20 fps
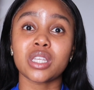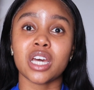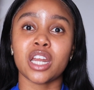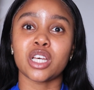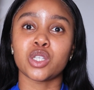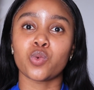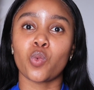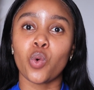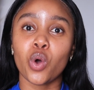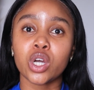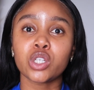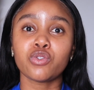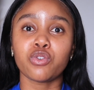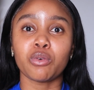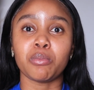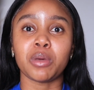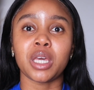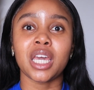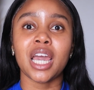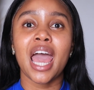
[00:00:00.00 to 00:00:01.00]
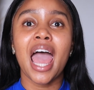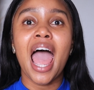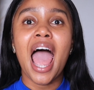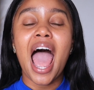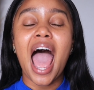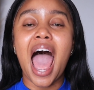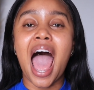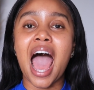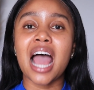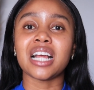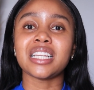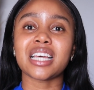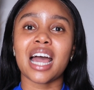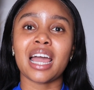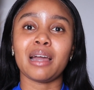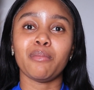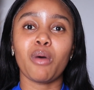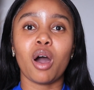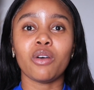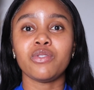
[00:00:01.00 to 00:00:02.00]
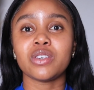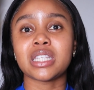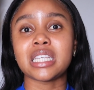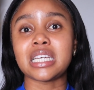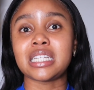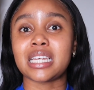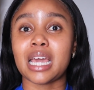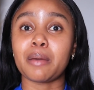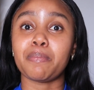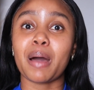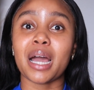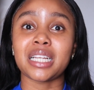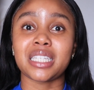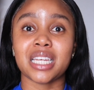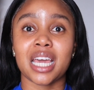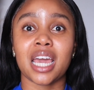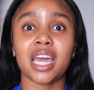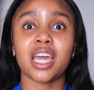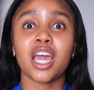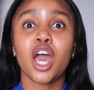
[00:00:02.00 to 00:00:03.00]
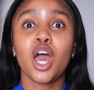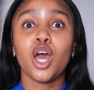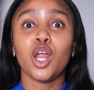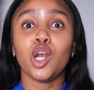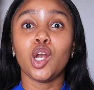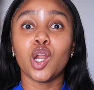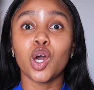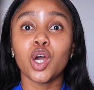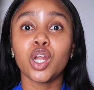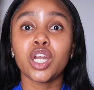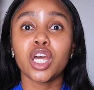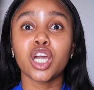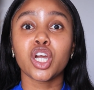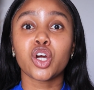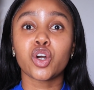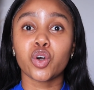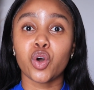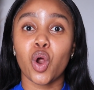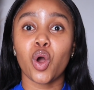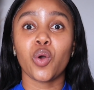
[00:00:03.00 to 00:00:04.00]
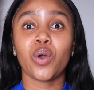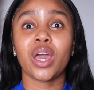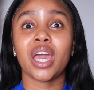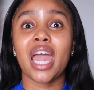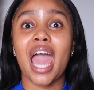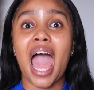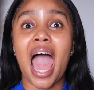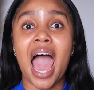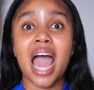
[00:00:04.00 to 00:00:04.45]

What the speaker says: It has worked for me, and I am obviously day by day learning, growing,